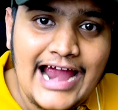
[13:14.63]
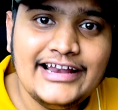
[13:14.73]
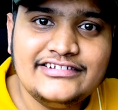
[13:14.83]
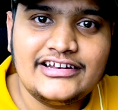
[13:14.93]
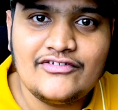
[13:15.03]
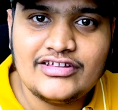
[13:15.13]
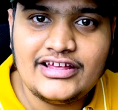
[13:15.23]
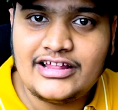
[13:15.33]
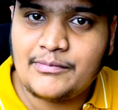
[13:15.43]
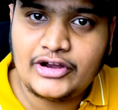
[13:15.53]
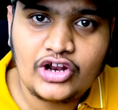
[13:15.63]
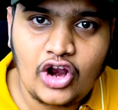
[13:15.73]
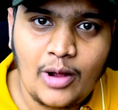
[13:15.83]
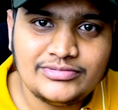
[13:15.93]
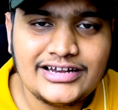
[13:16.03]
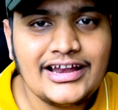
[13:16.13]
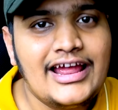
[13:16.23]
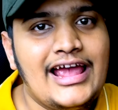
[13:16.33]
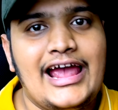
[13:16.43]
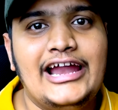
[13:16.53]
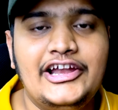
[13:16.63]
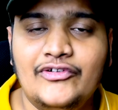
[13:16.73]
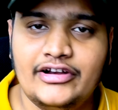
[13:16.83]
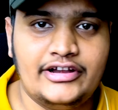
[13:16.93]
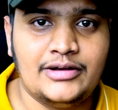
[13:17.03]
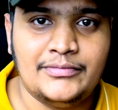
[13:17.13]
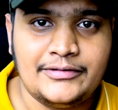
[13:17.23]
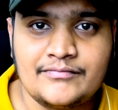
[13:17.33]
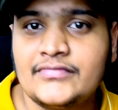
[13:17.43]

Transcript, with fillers: add each and everything in a particular object and it will return me